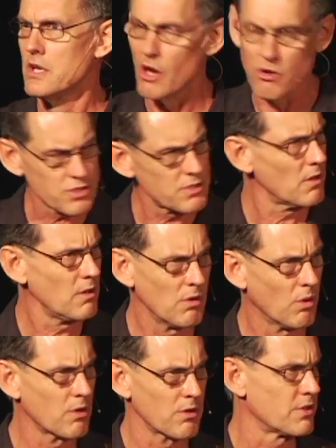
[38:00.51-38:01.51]
No certain
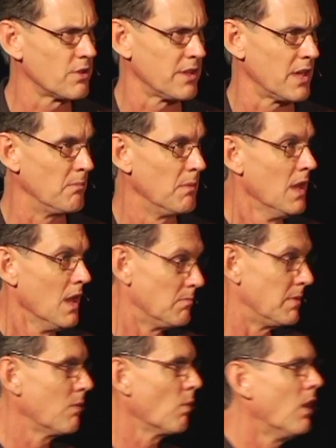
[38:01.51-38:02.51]
order to them,
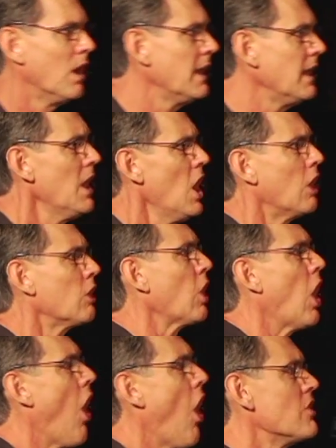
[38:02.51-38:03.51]
but 1,
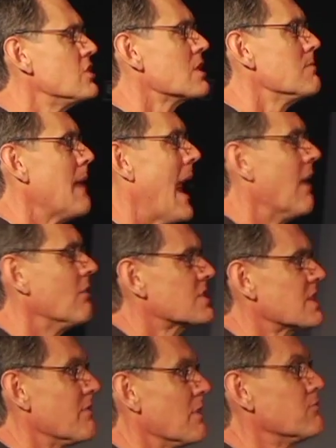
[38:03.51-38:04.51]
large amounts of